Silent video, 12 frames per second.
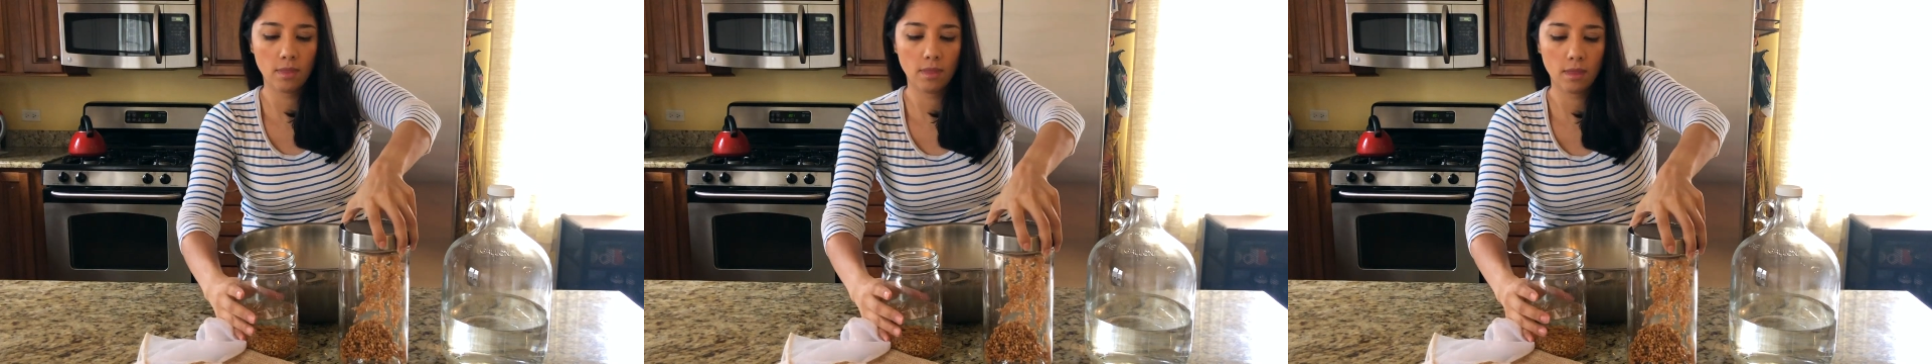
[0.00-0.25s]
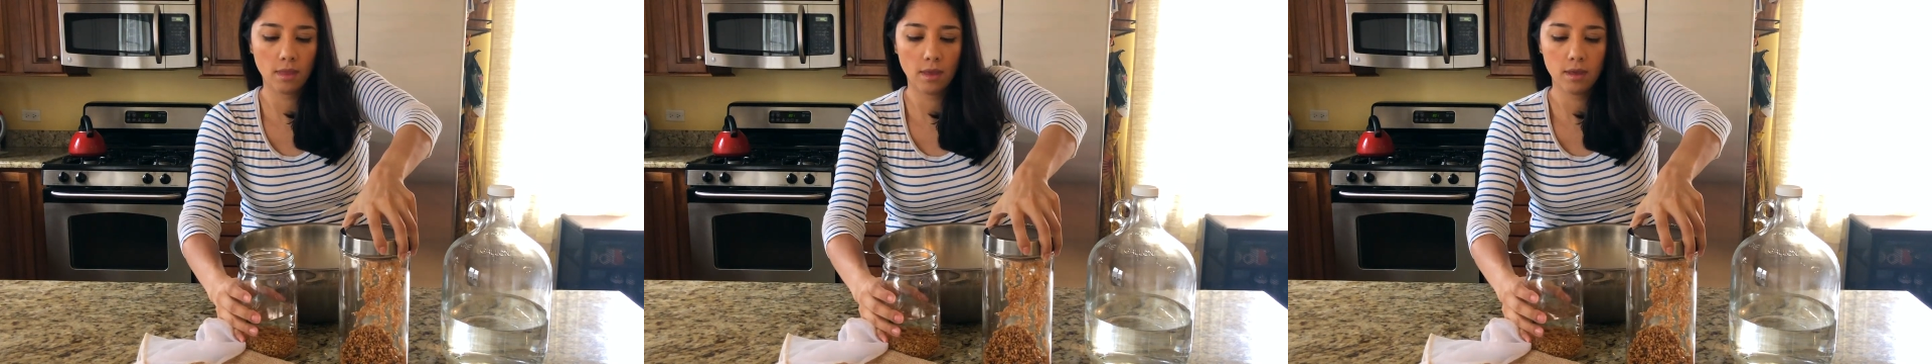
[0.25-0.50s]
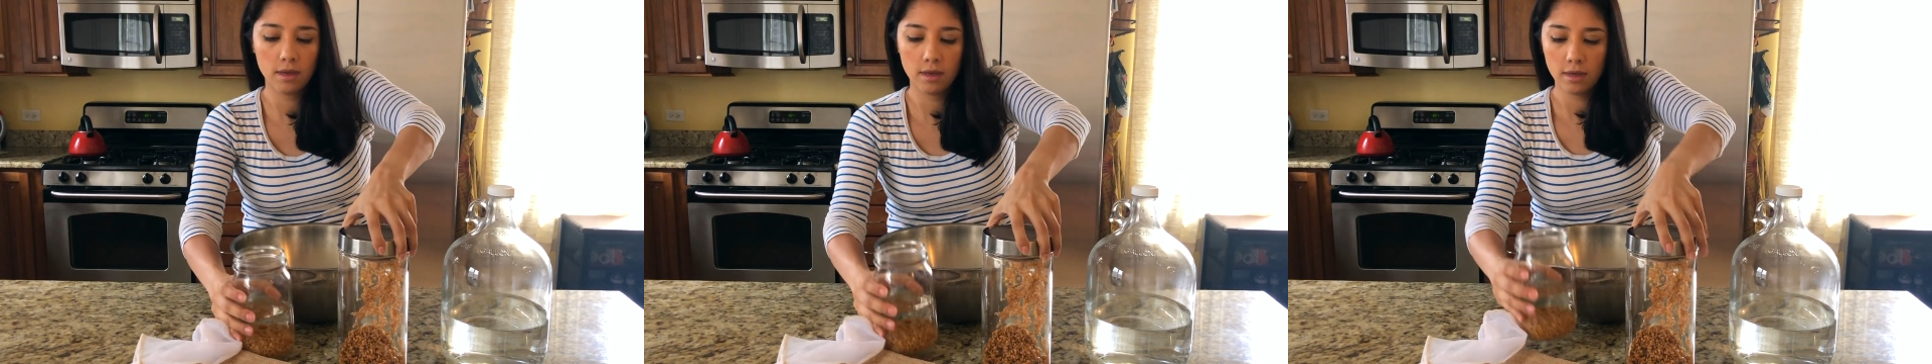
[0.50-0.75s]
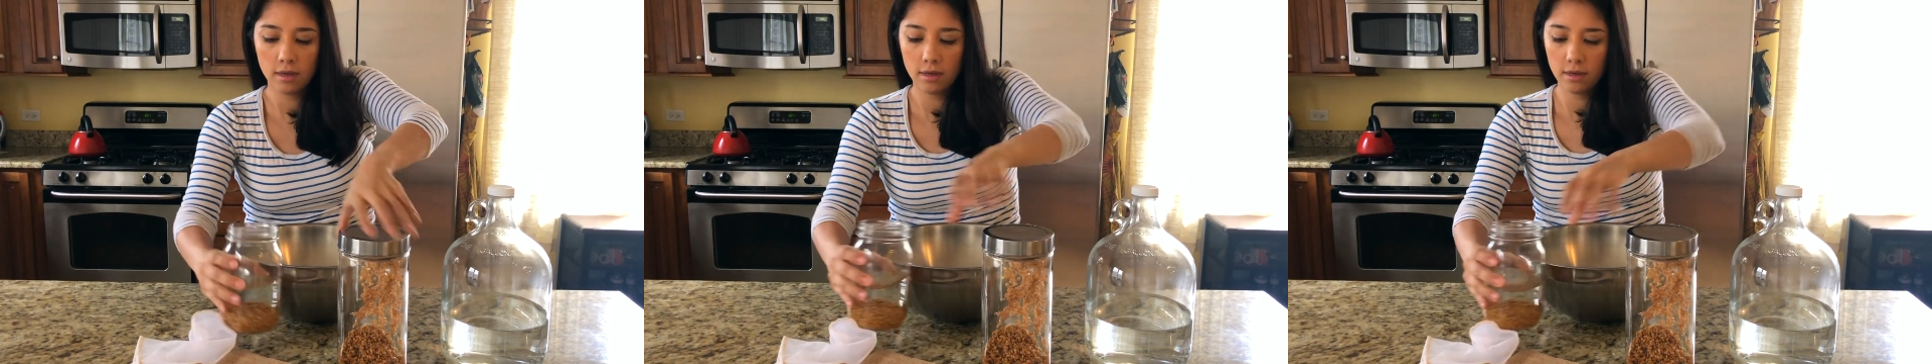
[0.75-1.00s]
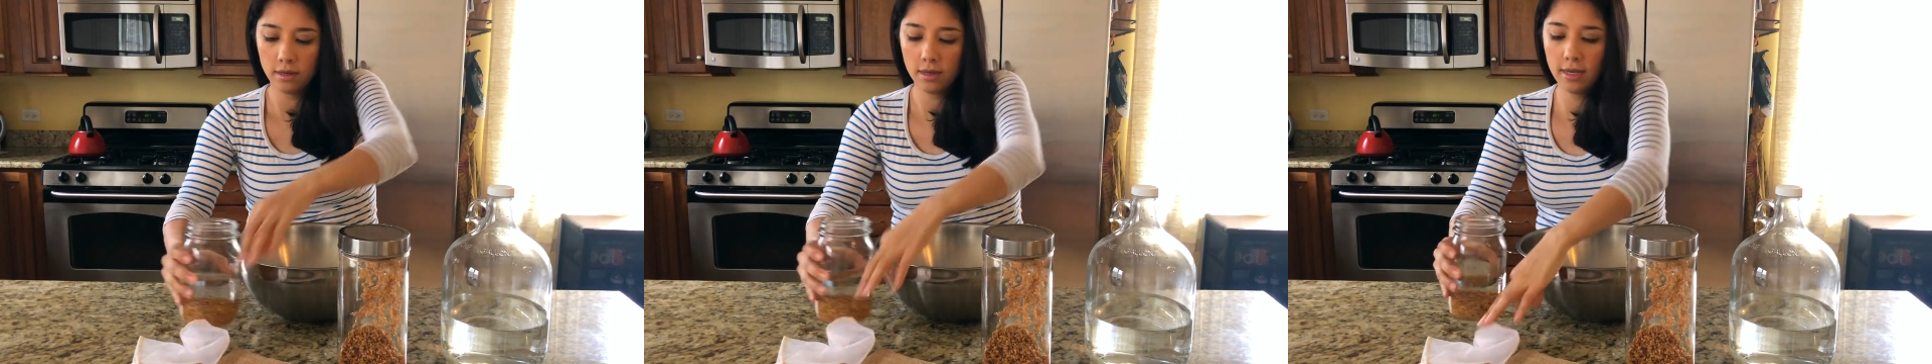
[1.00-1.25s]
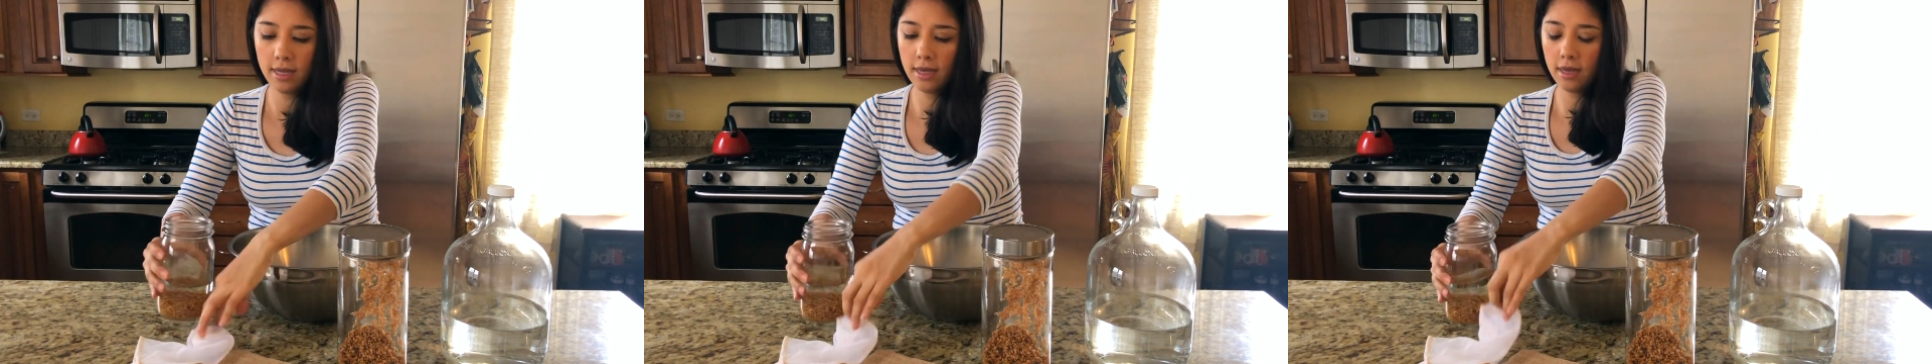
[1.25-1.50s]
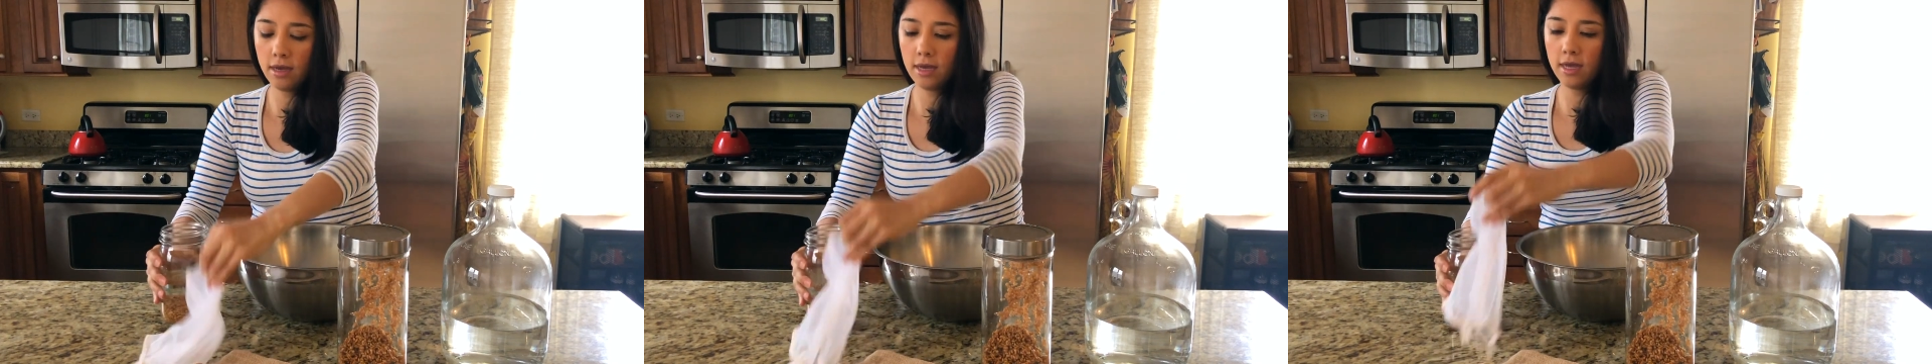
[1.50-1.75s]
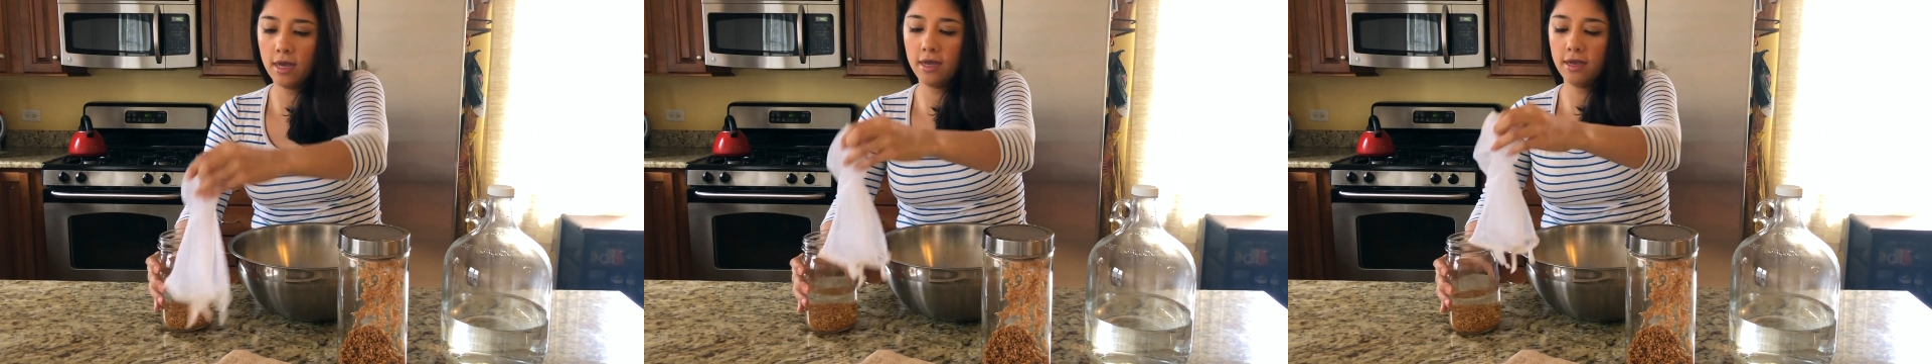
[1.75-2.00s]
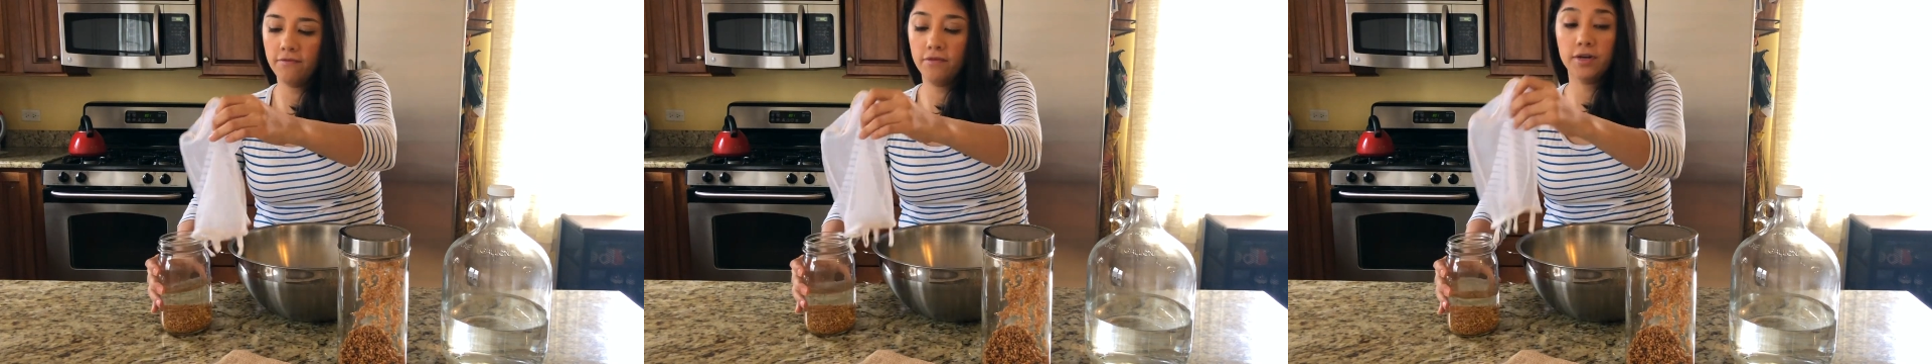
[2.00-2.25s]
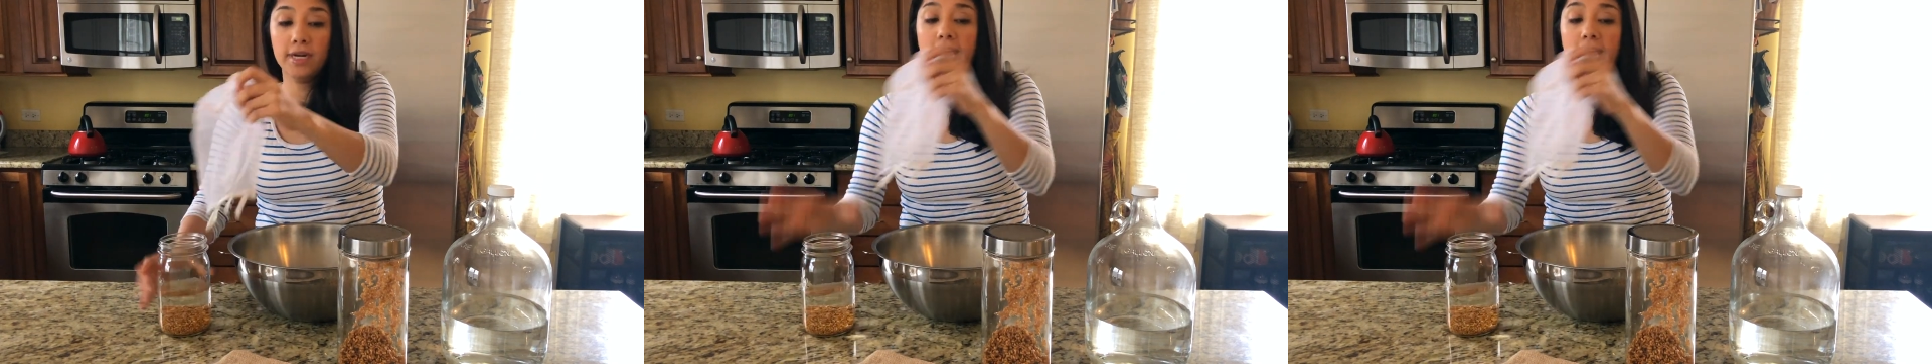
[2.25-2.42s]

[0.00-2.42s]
And if you're